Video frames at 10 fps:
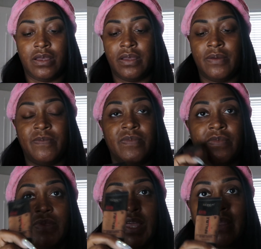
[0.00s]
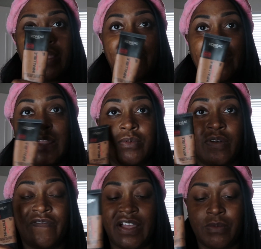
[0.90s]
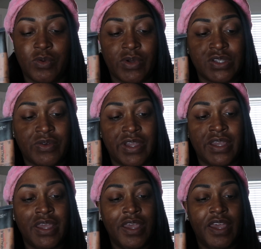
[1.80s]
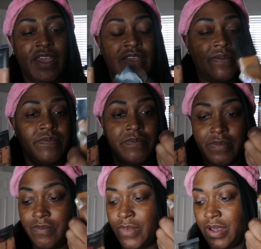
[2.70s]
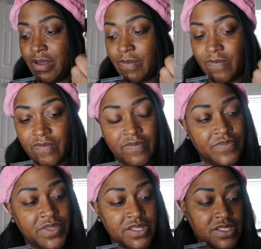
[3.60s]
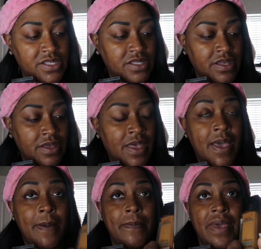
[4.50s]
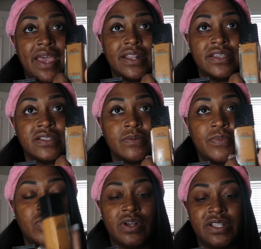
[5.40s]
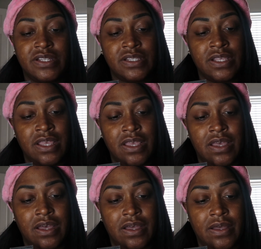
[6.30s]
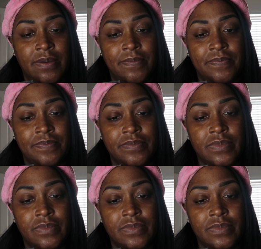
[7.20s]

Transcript: um, Infallible. Infallible works great. And um, this is the matteless, poreless um,